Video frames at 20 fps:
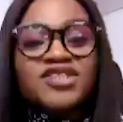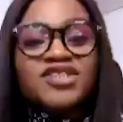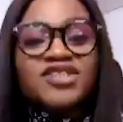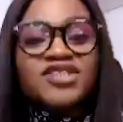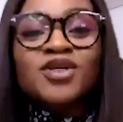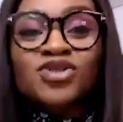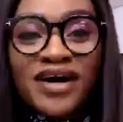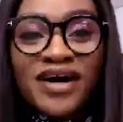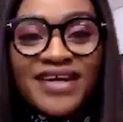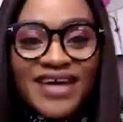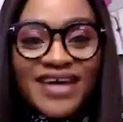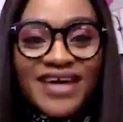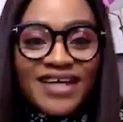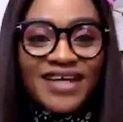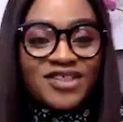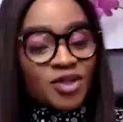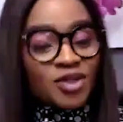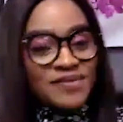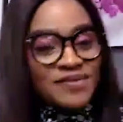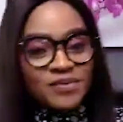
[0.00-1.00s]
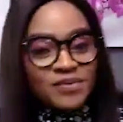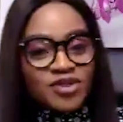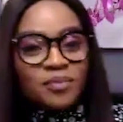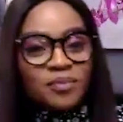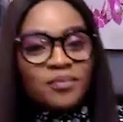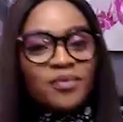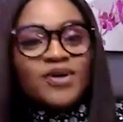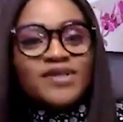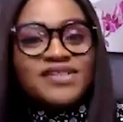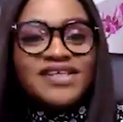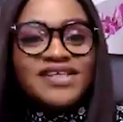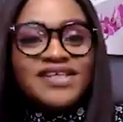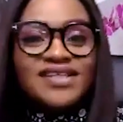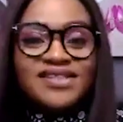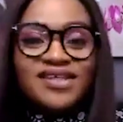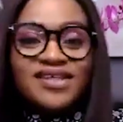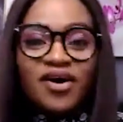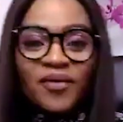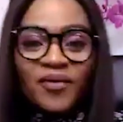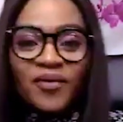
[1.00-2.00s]
We're still trying to get some more
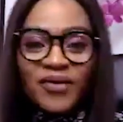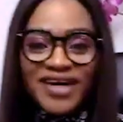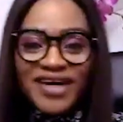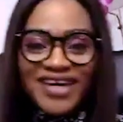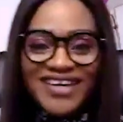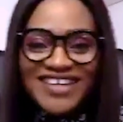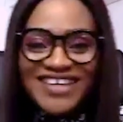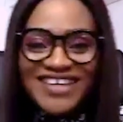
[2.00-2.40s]
seats, aren't we?